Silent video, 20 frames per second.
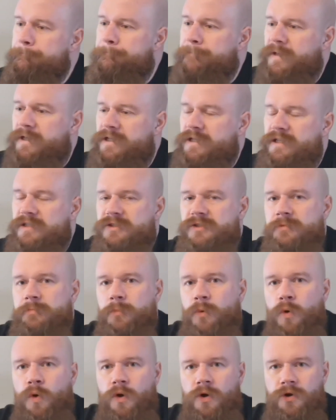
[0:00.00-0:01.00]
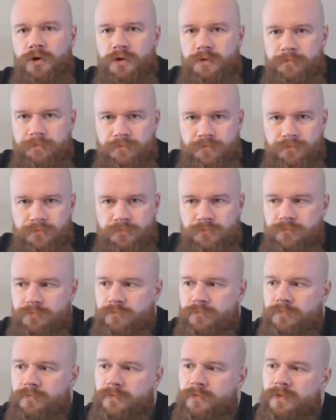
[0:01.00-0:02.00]
but it's more
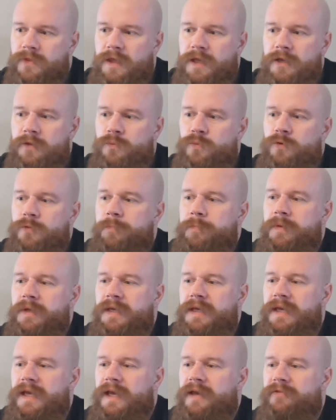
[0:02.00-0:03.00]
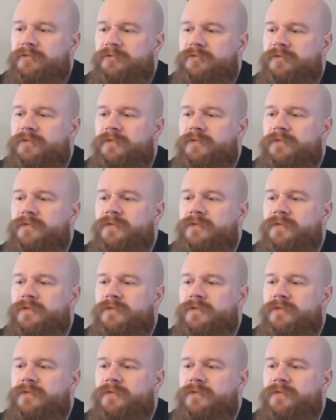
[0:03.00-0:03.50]
than it would be if